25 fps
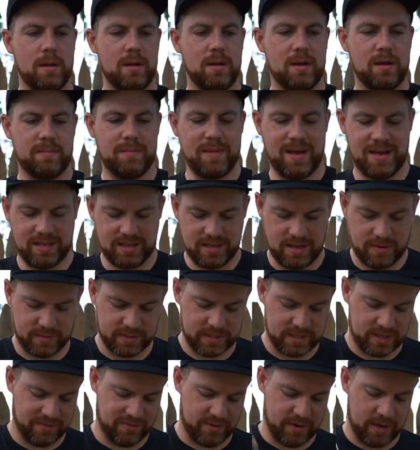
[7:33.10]
Oh, that
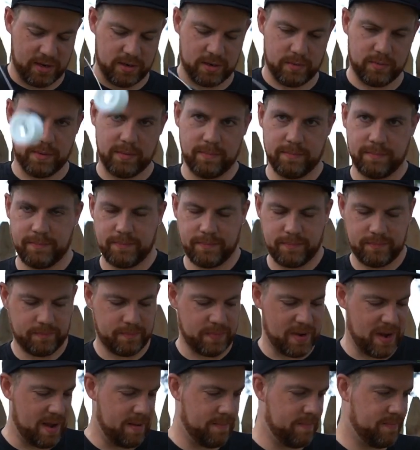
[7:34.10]
wasn't a very good one,
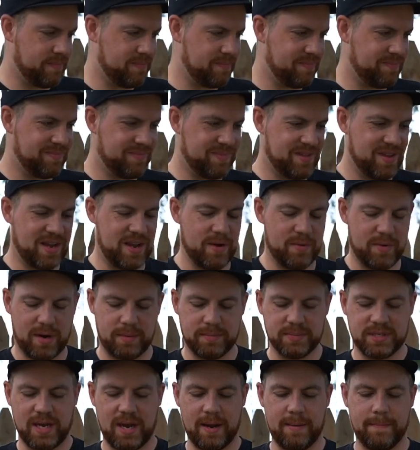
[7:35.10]
but you get what
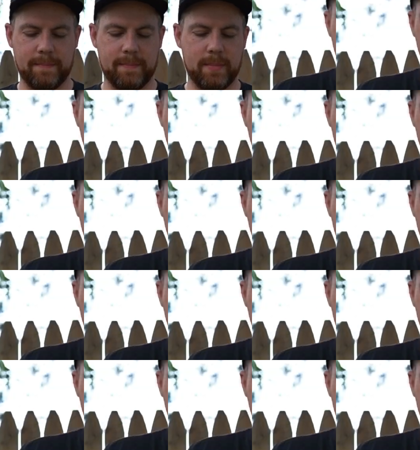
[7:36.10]
I'm saying.